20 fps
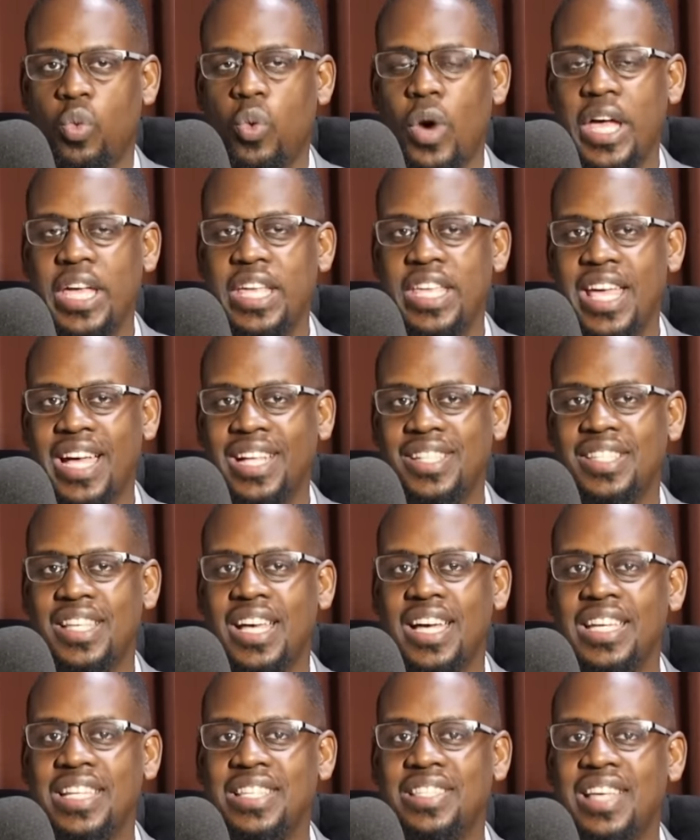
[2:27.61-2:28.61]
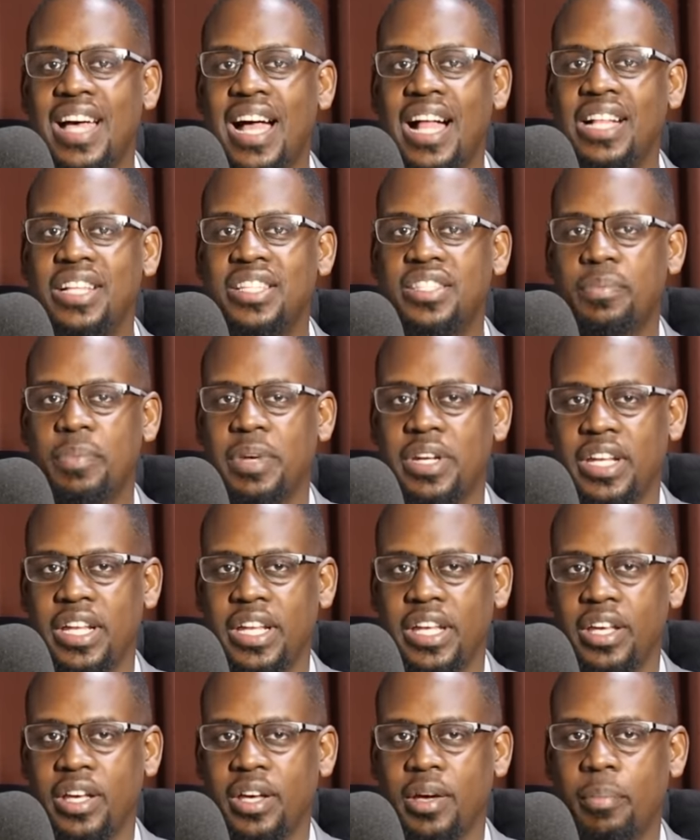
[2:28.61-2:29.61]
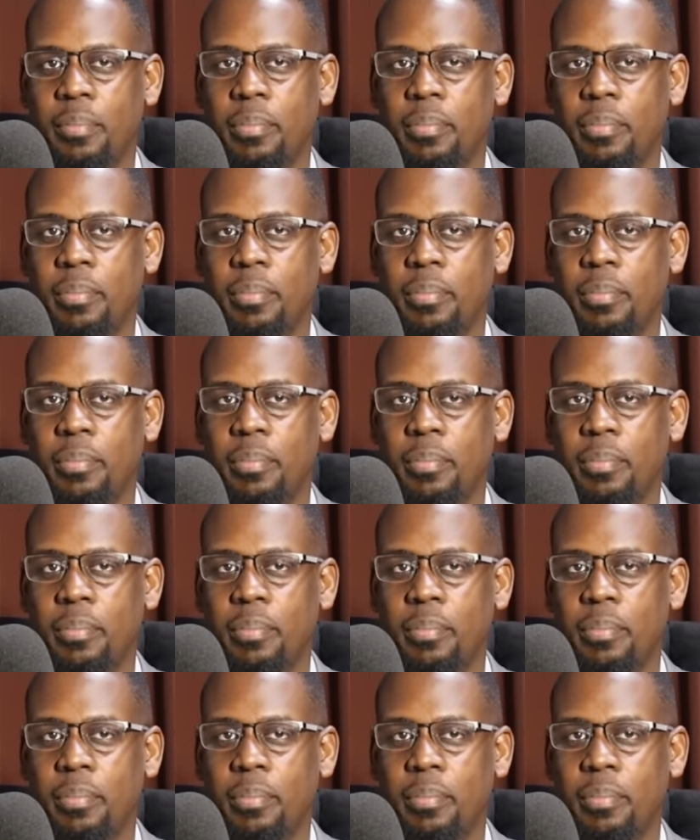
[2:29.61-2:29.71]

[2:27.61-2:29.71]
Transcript: why Nyanza is ultimately